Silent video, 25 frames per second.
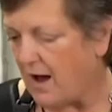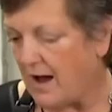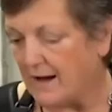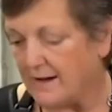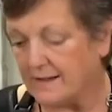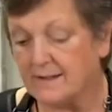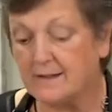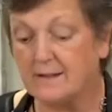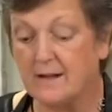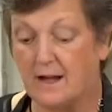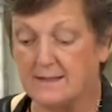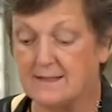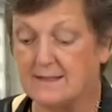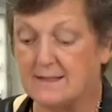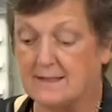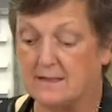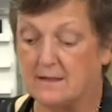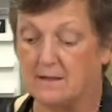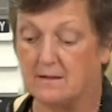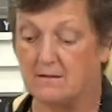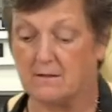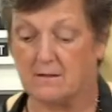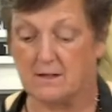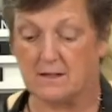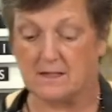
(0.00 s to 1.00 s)
I did not
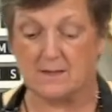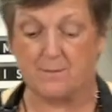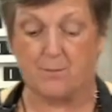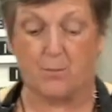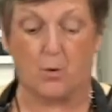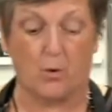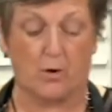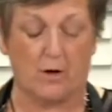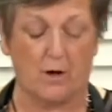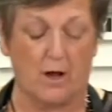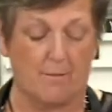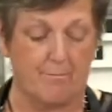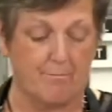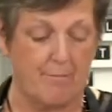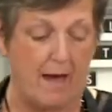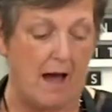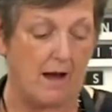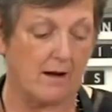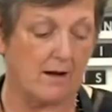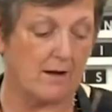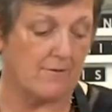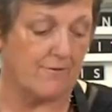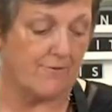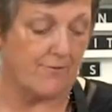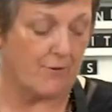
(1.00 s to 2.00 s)
seal this board on
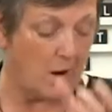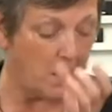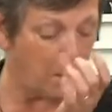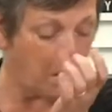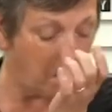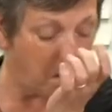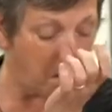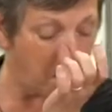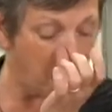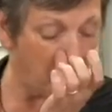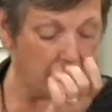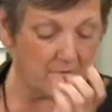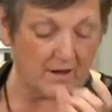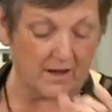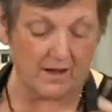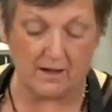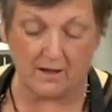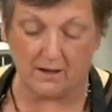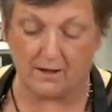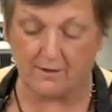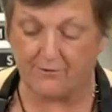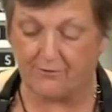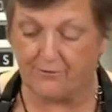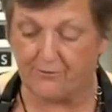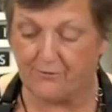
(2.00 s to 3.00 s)
back and front, um,
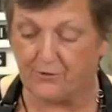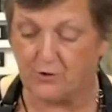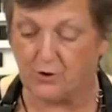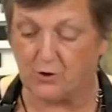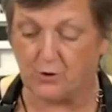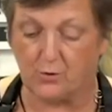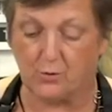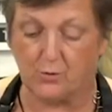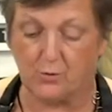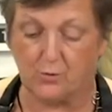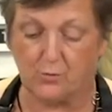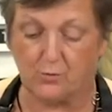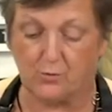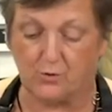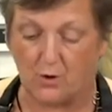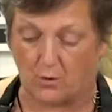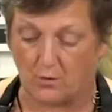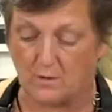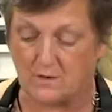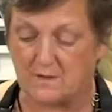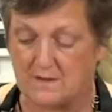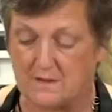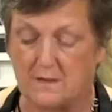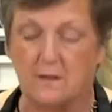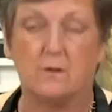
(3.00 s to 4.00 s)
if you
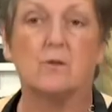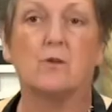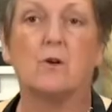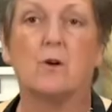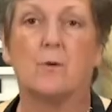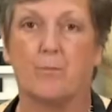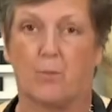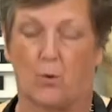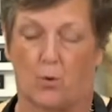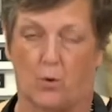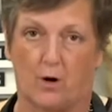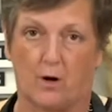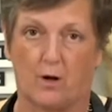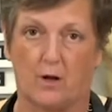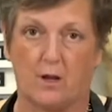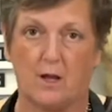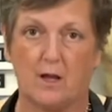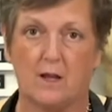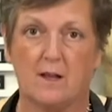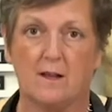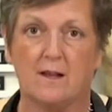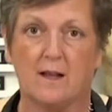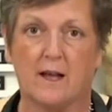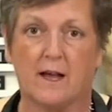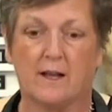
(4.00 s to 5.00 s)
don't seal your board
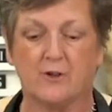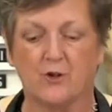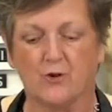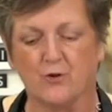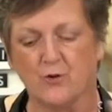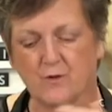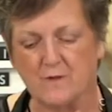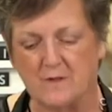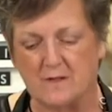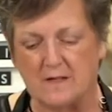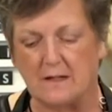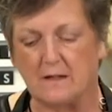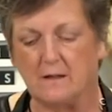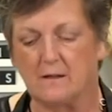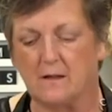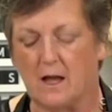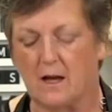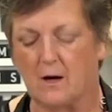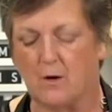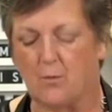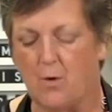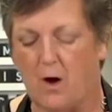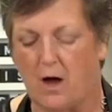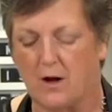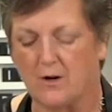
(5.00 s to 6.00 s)
and you're using a
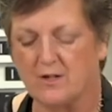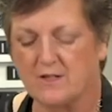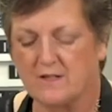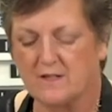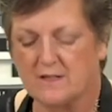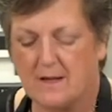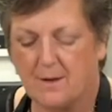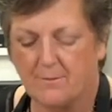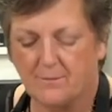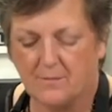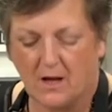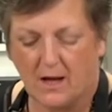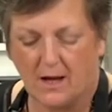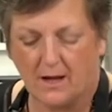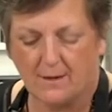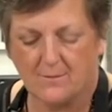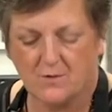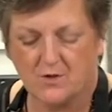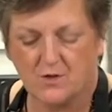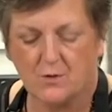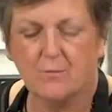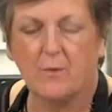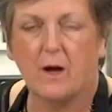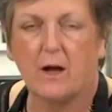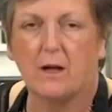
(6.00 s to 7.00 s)
lot of water,
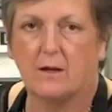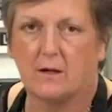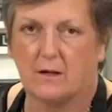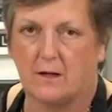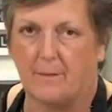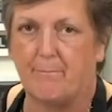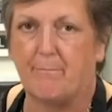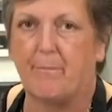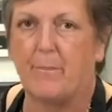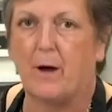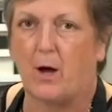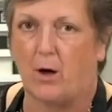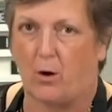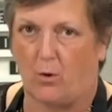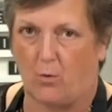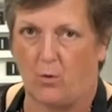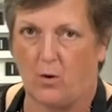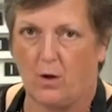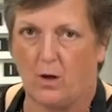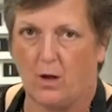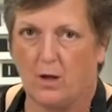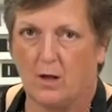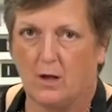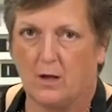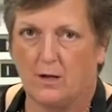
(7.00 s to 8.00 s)
sometimes you might get a bow
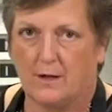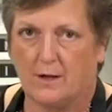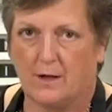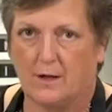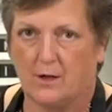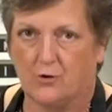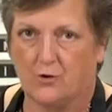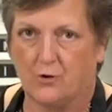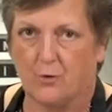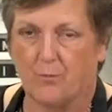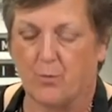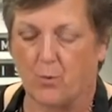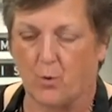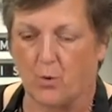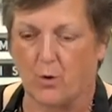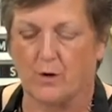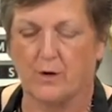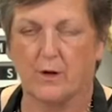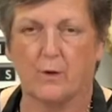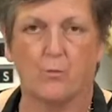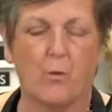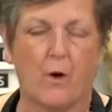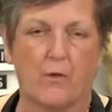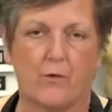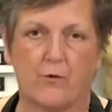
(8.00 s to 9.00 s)
in your
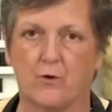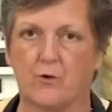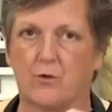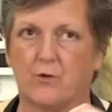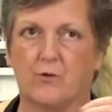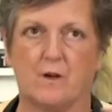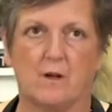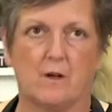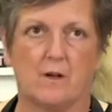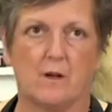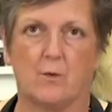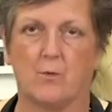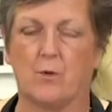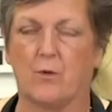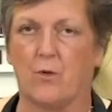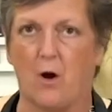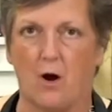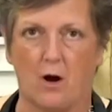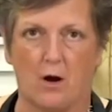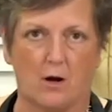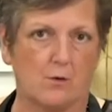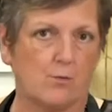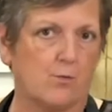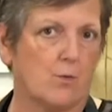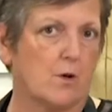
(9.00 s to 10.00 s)
board, whether you're dealing with
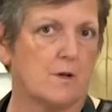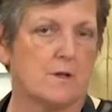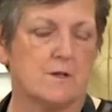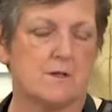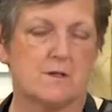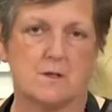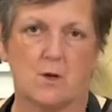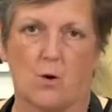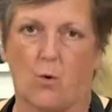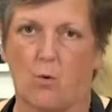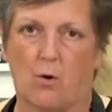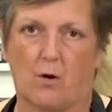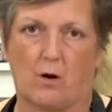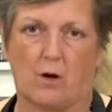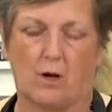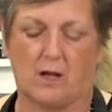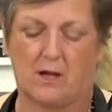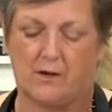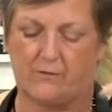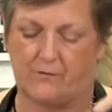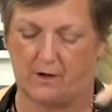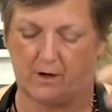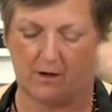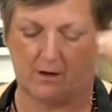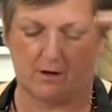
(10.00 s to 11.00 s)
hardwoods or
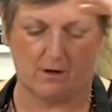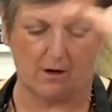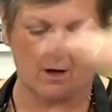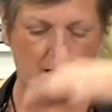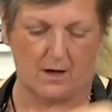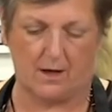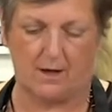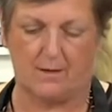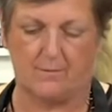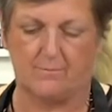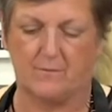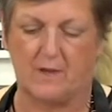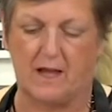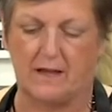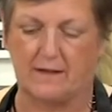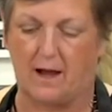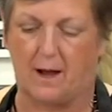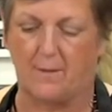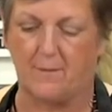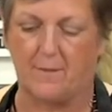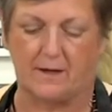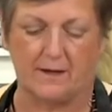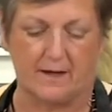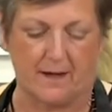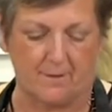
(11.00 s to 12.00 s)
even um, like
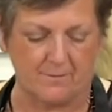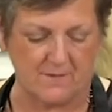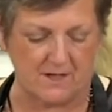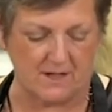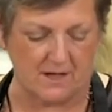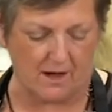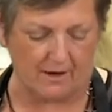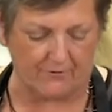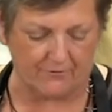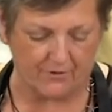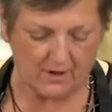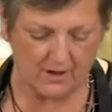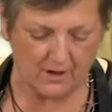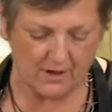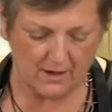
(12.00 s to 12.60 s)
I'm on M D F.